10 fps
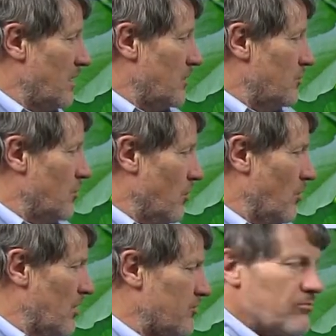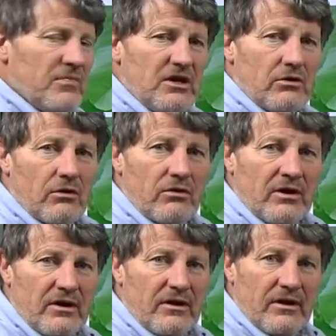No other
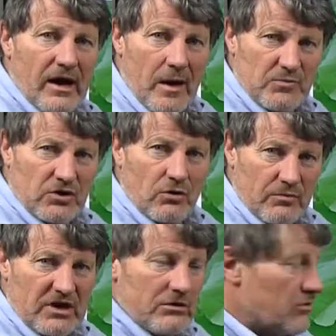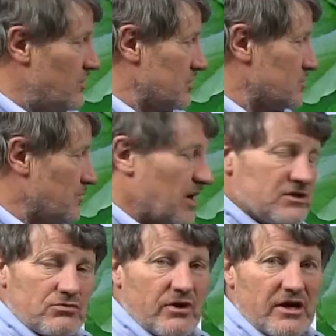meter, optical meter in this
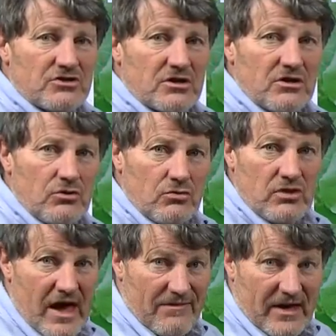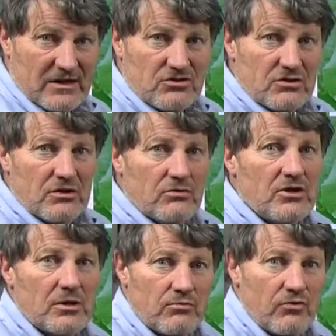price range can do that. That's the
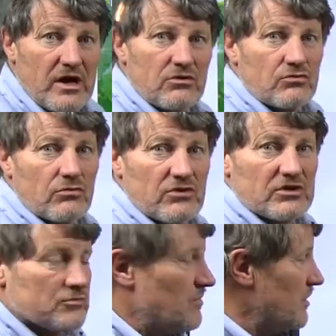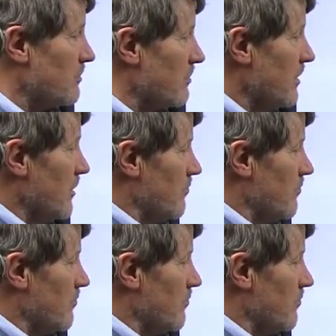unique breakthrough of this meter.